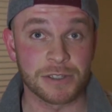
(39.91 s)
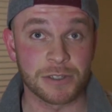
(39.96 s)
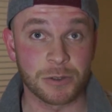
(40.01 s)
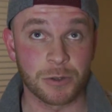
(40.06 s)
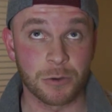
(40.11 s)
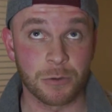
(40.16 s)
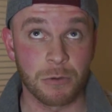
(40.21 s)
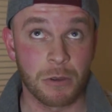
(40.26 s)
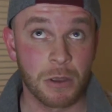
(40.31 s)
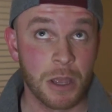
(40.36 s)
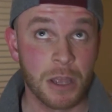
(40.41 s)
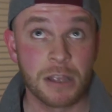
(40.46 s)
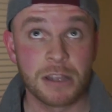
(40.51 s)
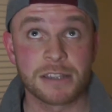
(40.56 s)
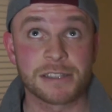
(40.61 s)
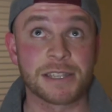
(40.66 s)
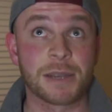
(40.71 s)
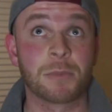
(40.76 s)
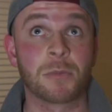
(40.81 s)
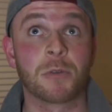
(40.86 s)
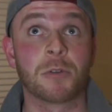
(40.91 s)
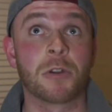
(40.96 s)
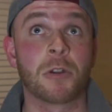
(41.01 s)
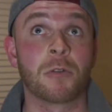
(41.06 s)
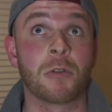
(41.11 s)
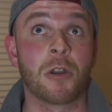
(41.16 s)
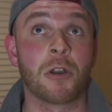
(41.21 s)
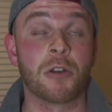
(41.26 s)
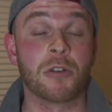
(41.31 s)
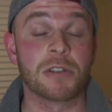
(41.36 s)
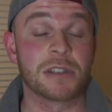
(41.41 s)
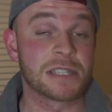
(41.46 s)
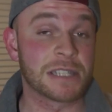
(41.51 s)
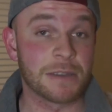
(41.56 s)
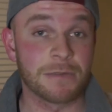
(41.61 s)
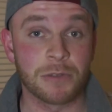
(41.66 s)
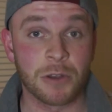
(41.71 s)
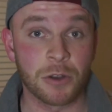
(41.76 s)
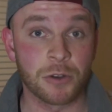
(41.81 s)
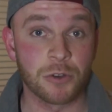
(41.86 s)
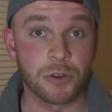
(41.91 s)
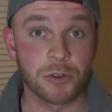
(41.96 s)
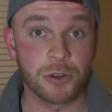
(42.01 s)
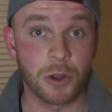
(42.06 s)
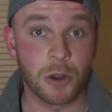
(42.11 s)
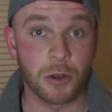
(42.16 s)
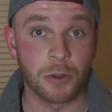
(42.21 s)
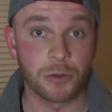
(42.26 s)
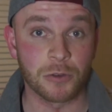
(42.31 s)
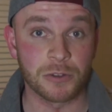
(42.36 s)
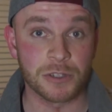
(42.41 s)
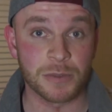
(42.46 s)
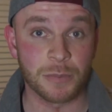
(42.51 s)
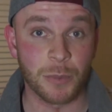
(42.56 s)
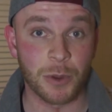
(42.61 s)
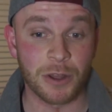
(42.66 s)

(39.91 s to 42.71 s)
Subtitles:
so somewhere around $700,